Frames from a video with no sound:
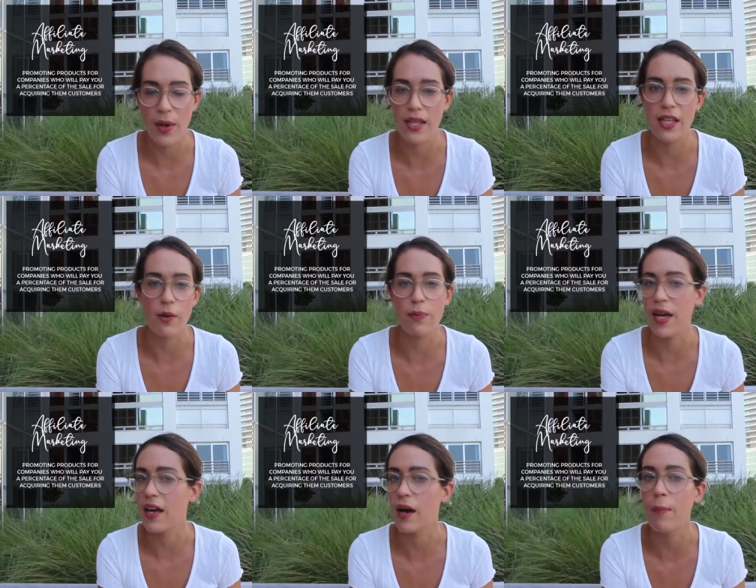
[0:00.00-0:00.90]
way that they would
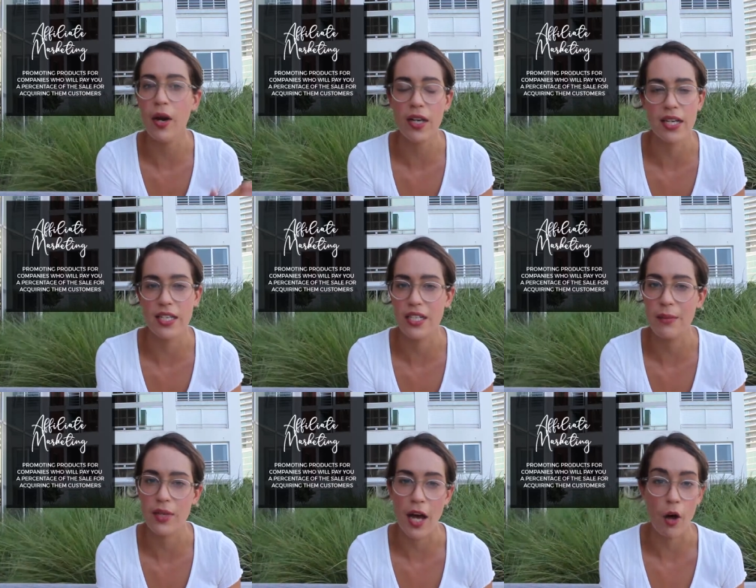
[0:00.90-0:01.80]
pay a marketing
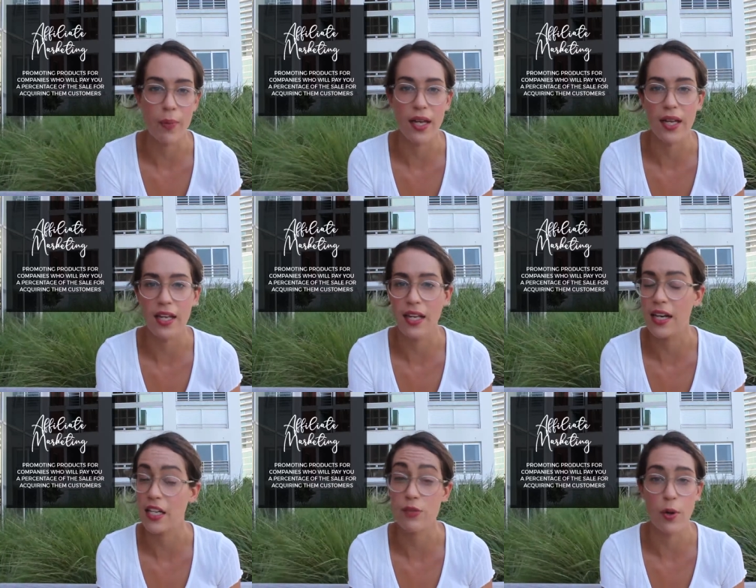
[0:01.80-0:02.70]
team to help
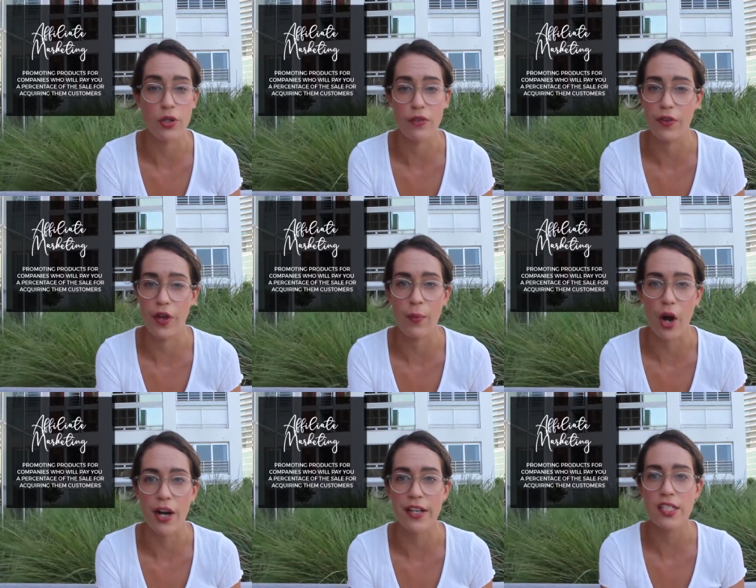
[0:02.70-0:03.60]
gain exposure for their
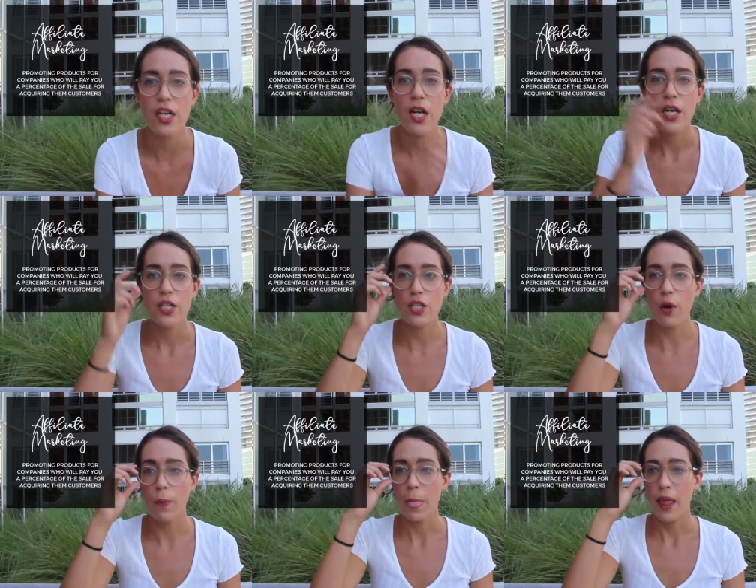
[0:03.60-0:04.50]
product.
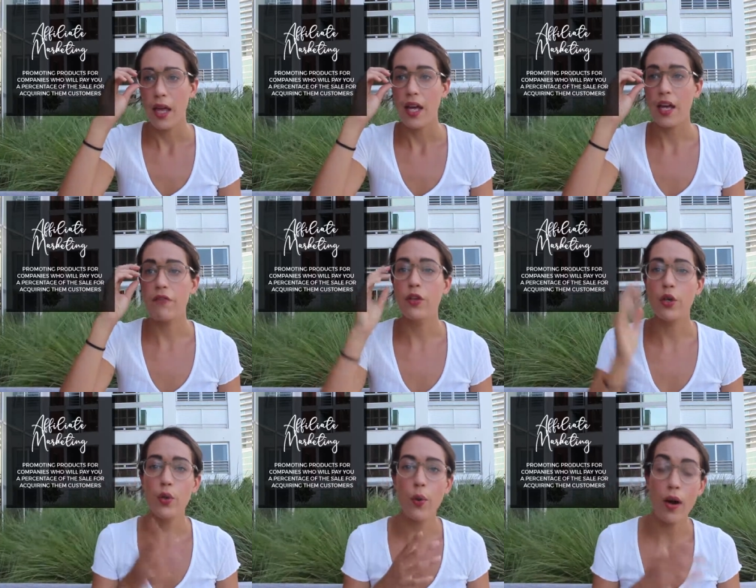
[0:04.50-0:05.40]
So if
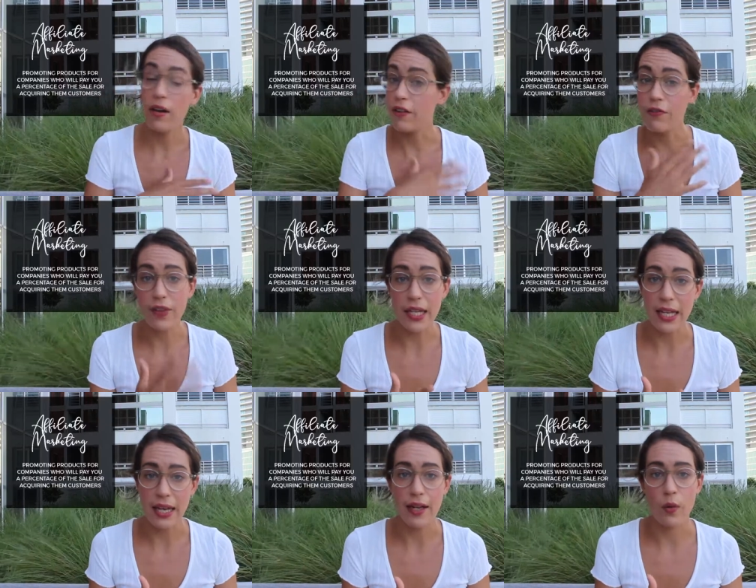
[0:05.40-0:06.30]
you are an
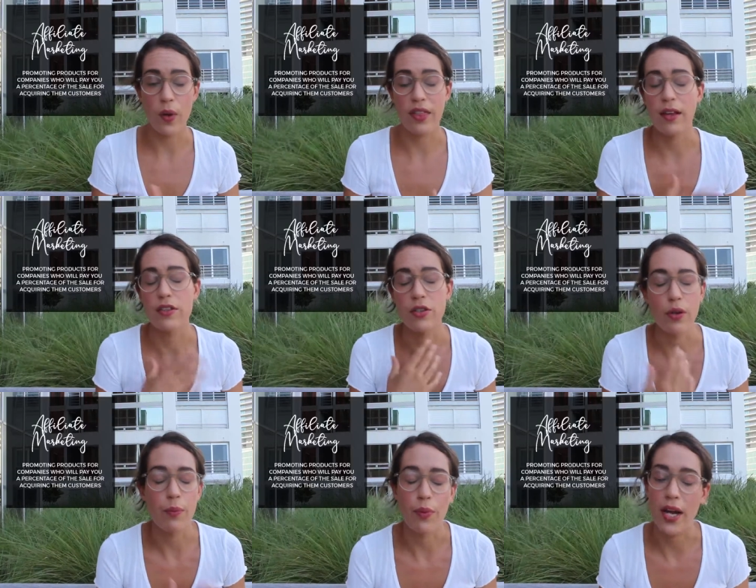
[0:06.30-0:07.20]
affiliate with a
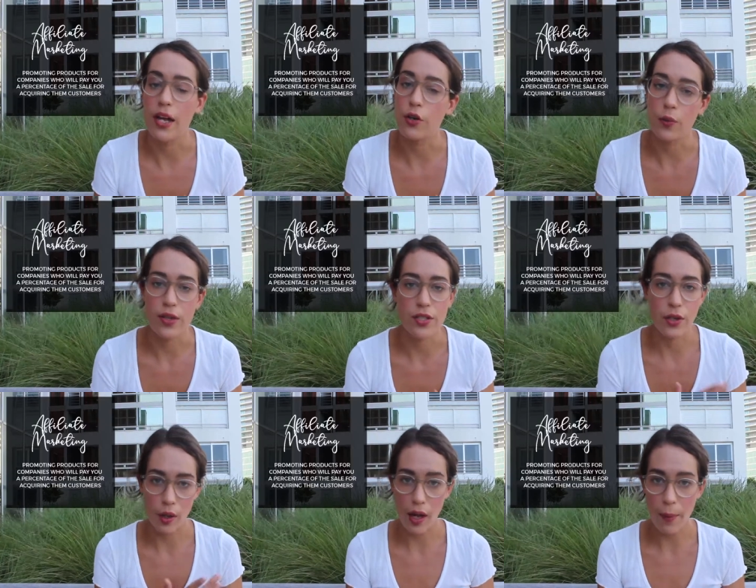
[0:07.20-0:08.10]
certain brand or with a
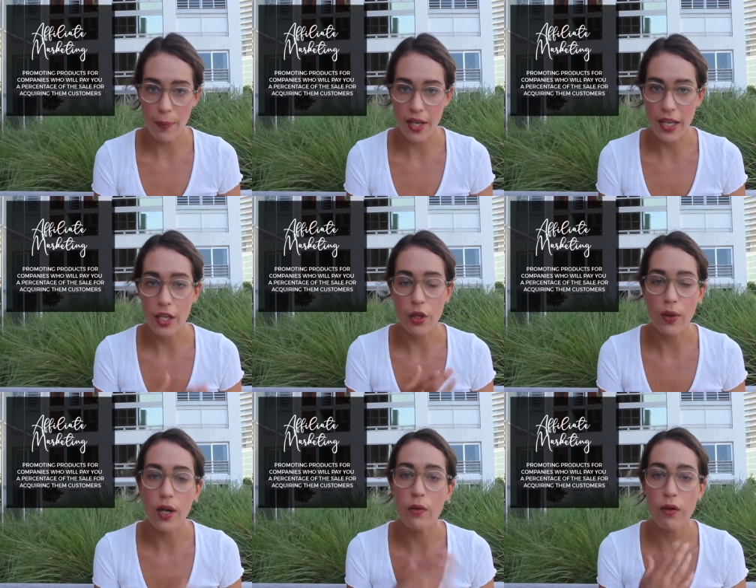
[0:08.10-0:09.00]
certain company, you
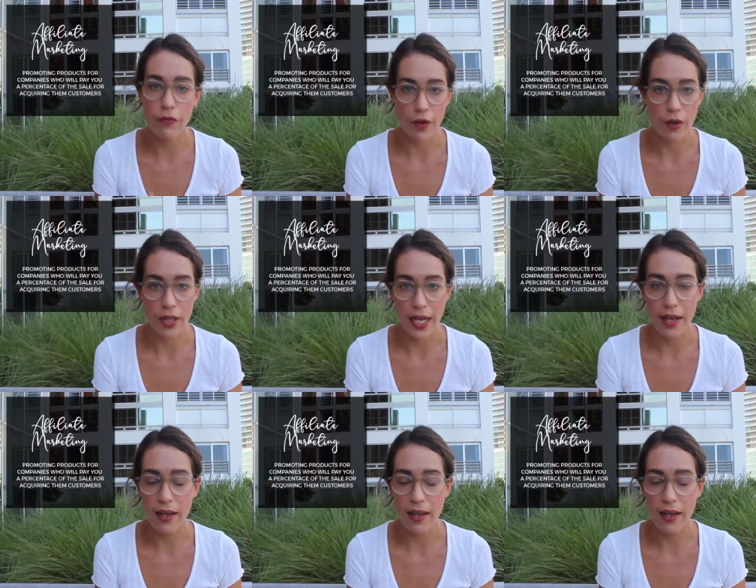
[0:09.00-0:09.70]
get a referral link,